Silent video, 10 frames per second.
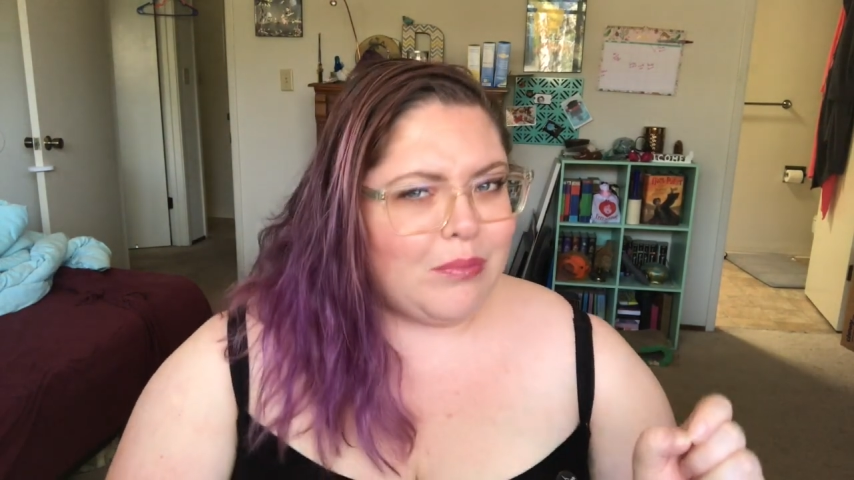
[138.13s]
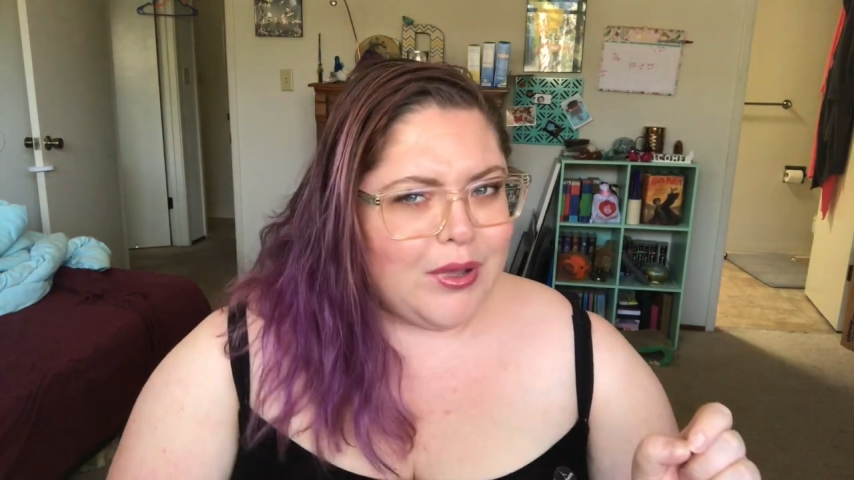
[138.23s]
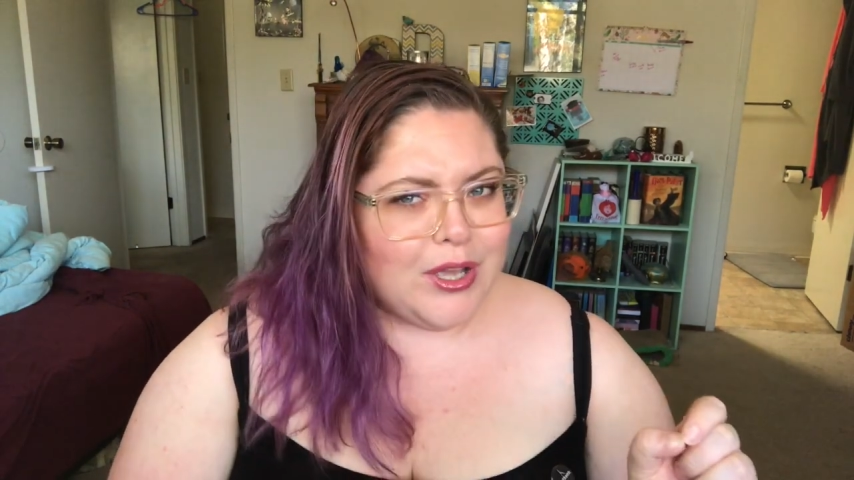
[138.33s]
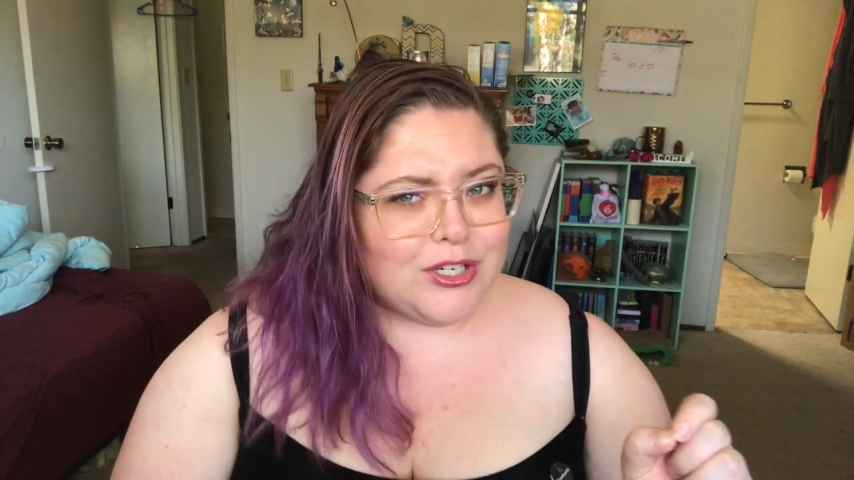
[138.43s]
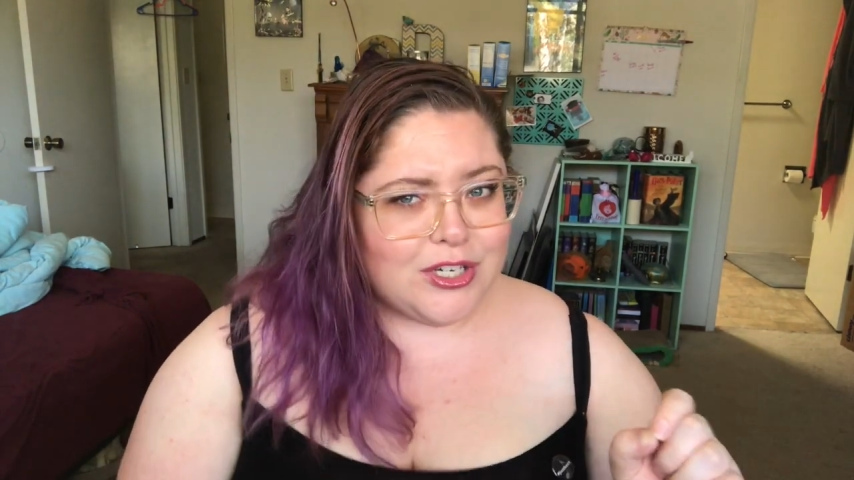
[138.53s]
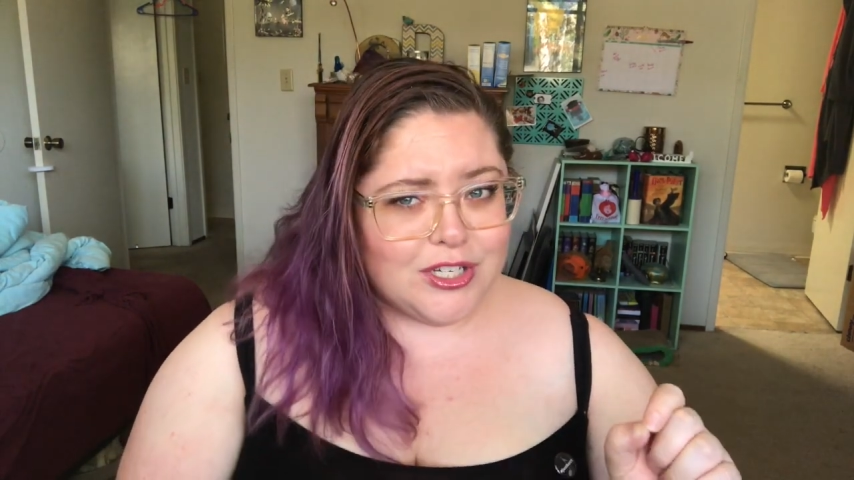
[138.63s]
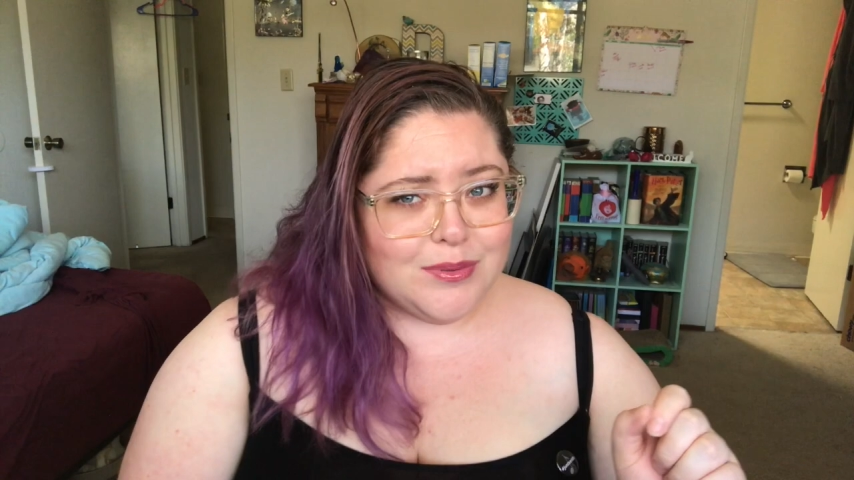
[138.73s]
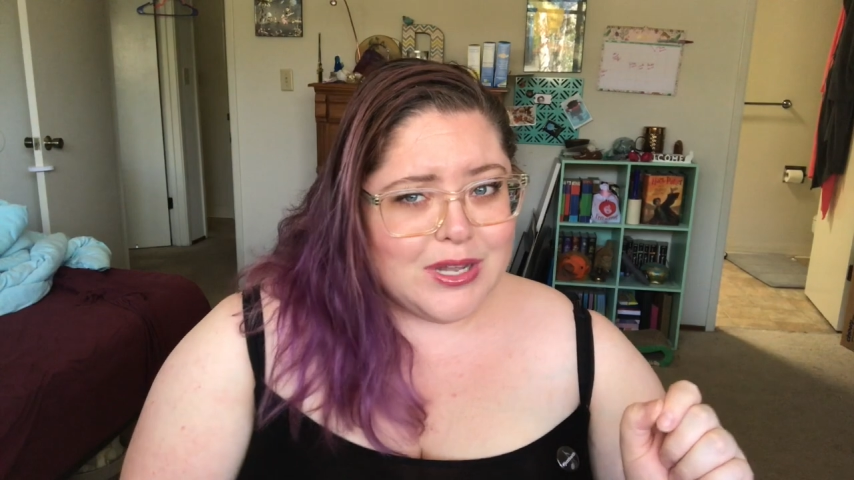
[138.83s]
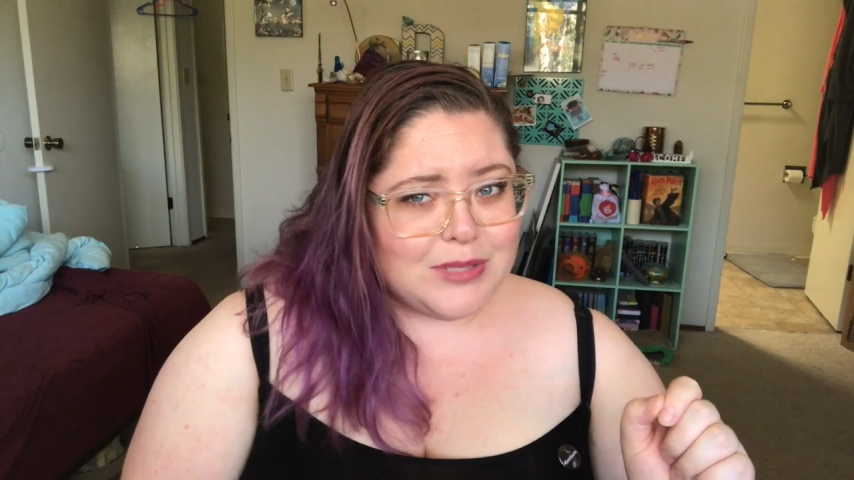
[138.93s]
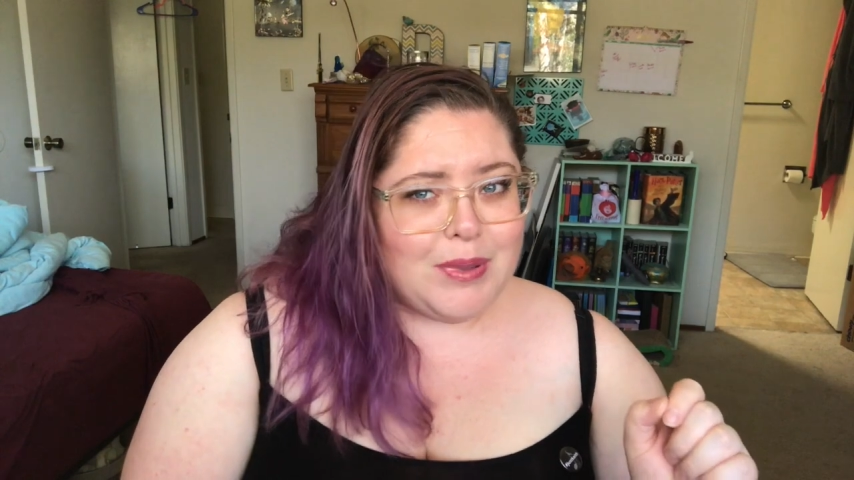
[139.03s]
But she
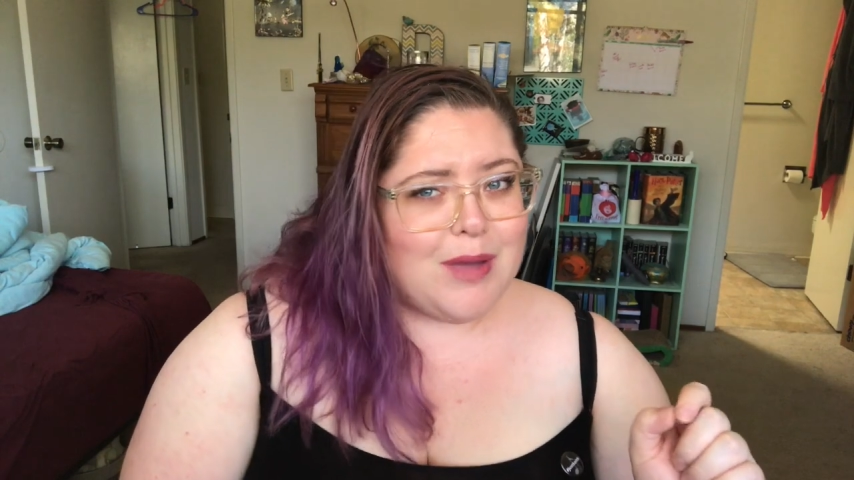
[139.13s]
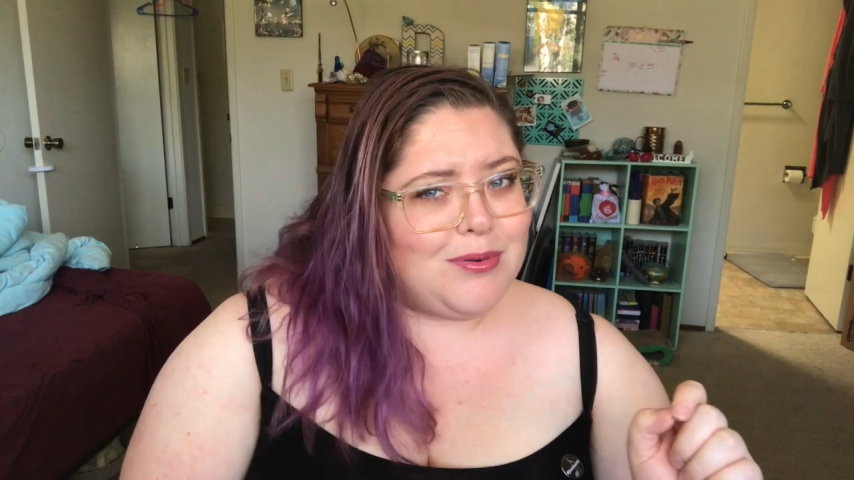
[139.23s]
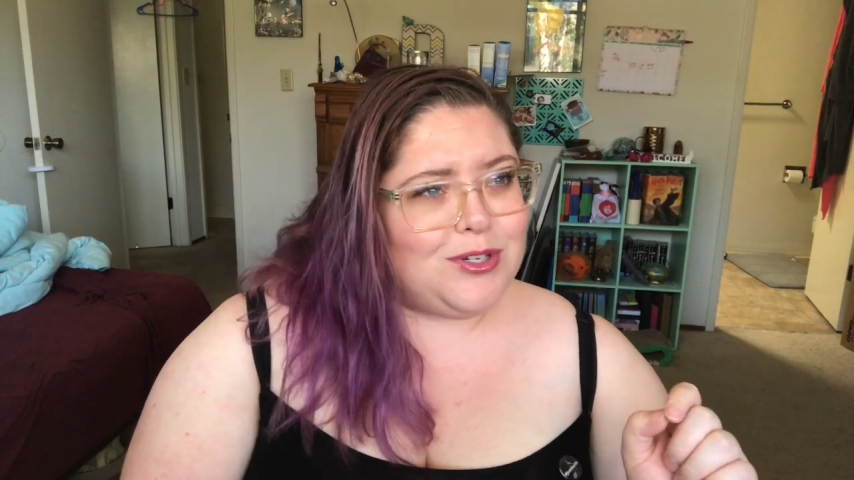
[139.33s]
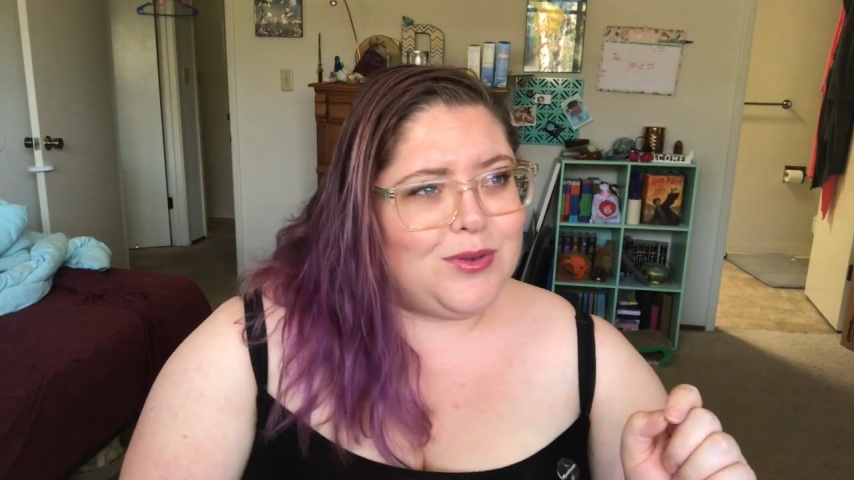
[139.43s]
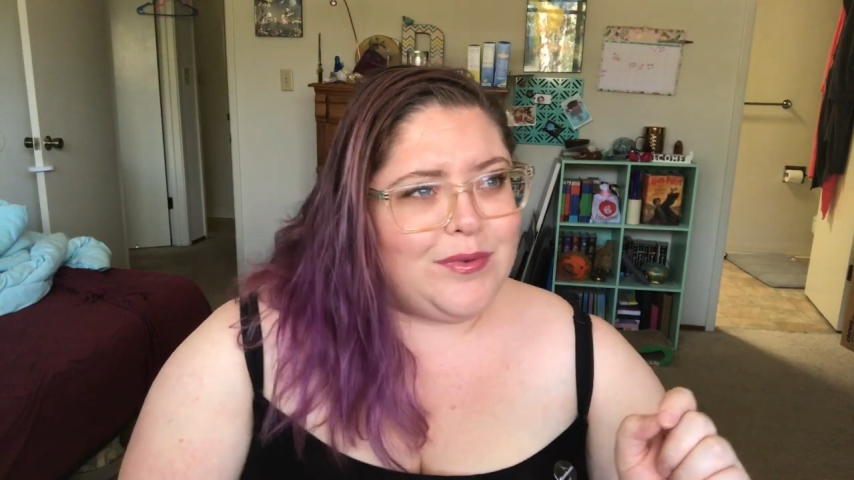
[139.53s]
just makes Pepper do